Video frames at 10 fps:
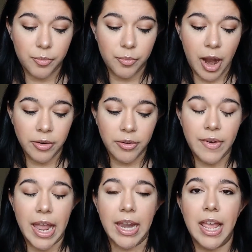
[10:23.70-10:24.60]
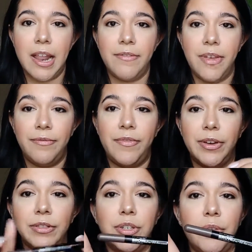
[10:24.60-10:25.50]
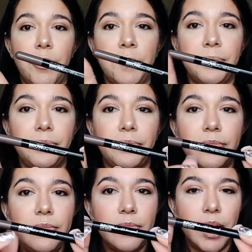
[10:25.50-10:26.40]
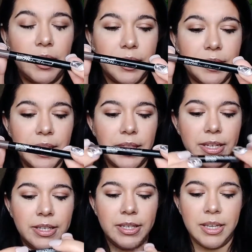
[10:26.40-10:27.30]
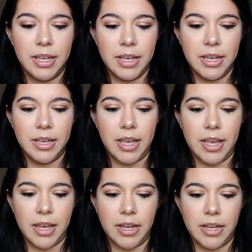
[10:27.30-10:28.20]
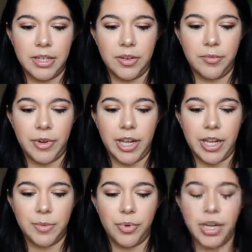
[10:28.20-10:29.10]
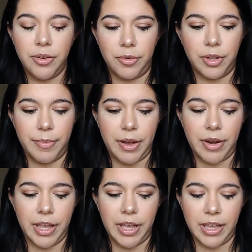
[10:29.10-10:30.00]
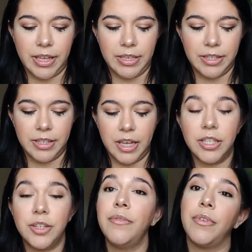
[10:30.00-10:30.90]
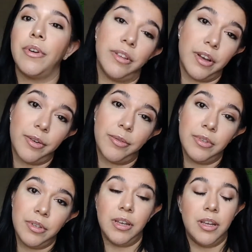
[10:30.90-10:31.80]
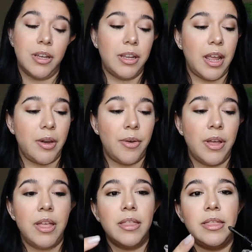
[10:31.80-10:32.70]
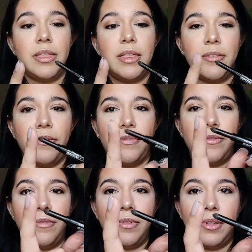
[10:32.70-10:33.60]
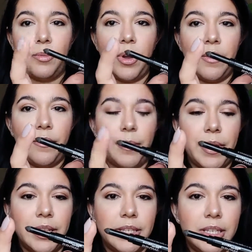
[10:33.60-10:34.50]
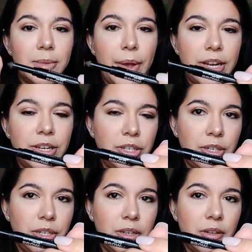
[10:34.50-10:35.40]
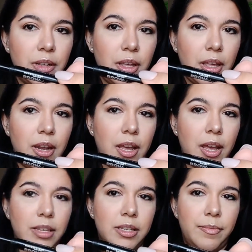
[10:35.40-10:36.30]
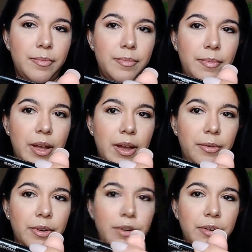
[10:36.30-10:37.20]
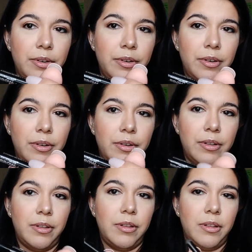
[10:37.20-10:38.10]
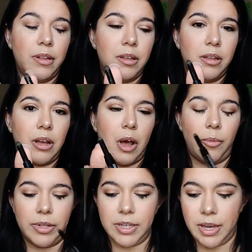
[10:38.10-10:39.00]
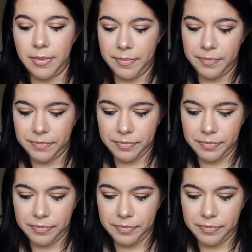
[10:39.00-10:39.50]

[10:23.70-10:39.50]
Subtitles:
Brow Define Femme Fill Duo. Looks like this. And what is pretty cool about it is it's great for on the go. Now, one of them, it's the sponge, and it has powder on one side.